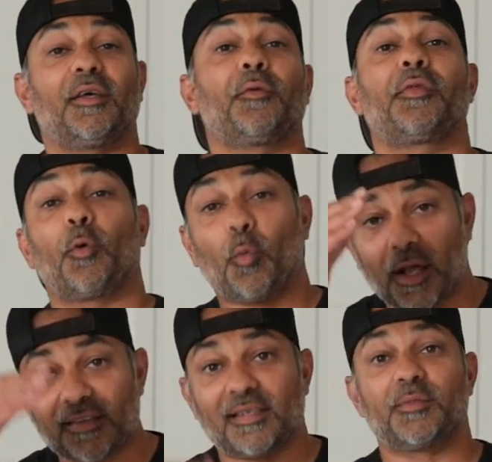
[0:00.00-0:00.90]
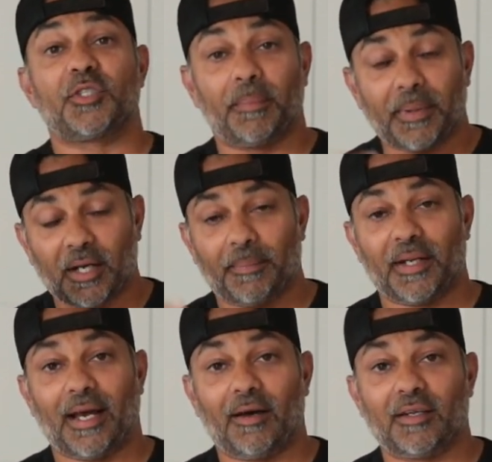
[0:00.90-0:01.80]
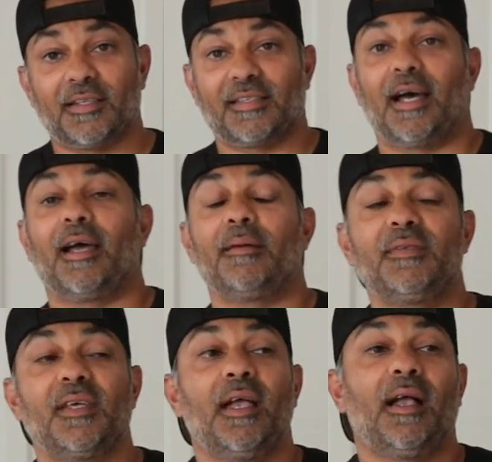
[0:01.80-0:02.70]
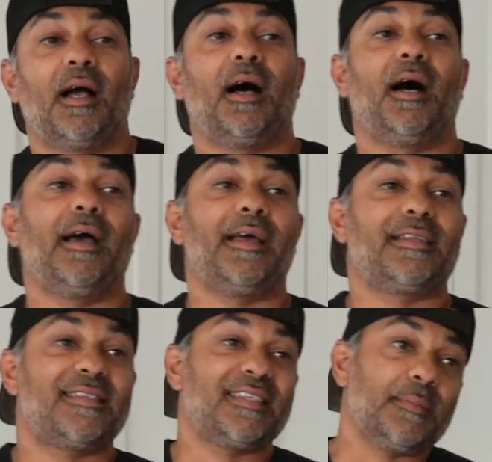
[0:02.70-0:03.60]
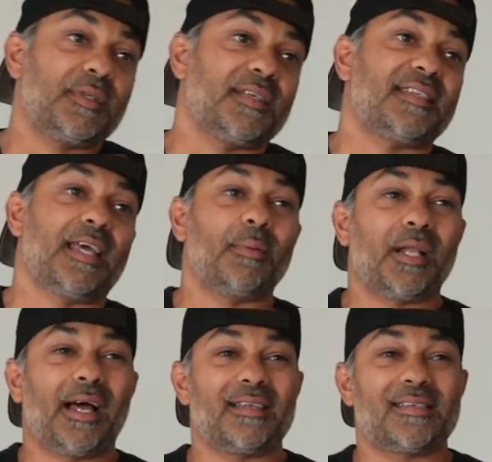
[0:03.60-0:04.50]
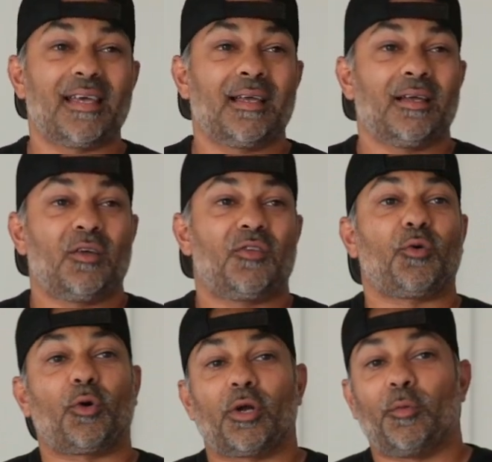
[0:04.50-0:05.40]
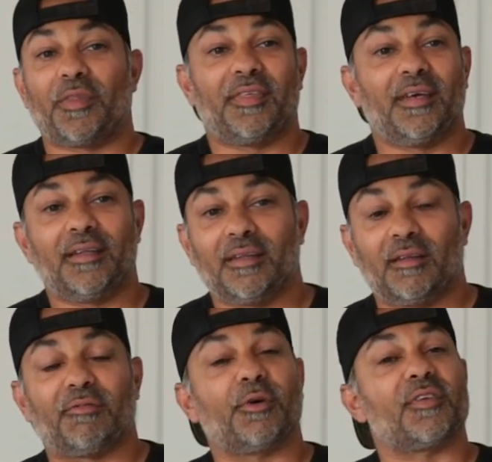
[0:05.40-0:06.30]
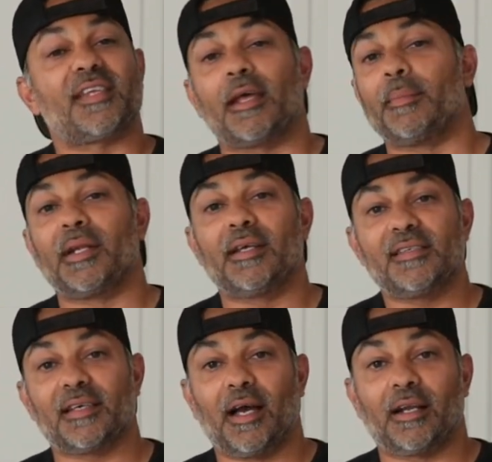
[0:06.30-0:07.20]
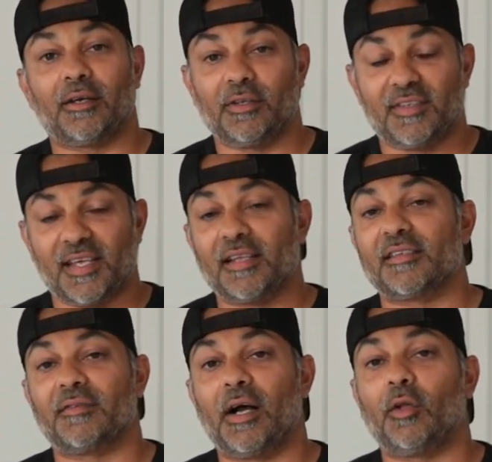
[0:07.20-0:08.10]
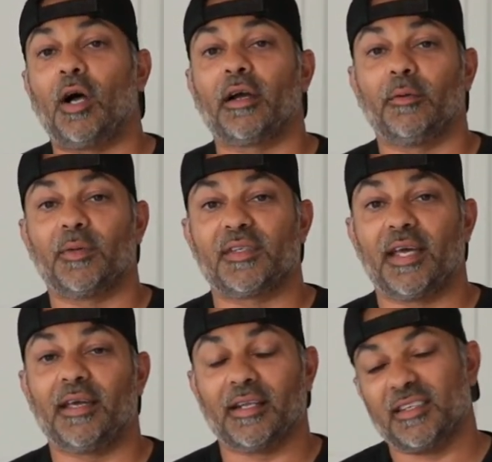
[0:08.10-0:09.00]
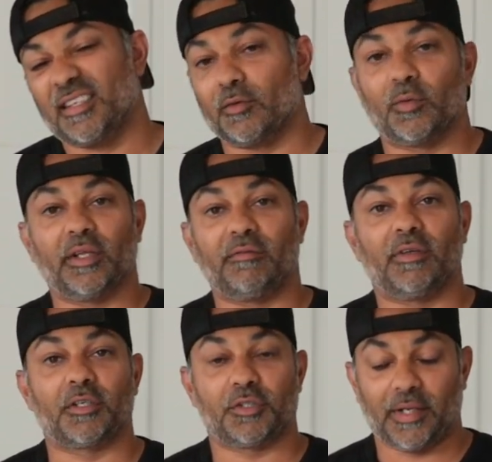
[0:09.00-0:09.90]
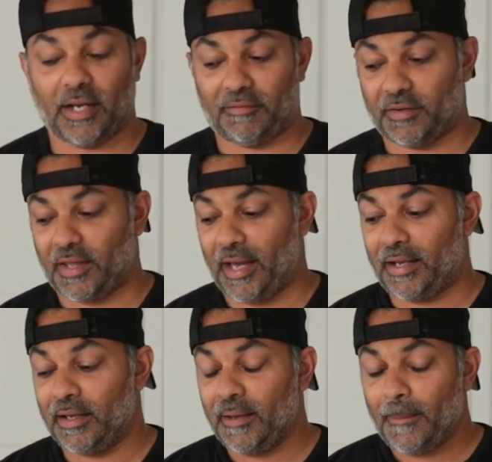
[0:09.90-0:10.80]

So there was some jumping up and down in the times. It seemed to stabilize sort of within the first 10 minutes. I got a good sense of how long it would take and didn't really fluctuate after that.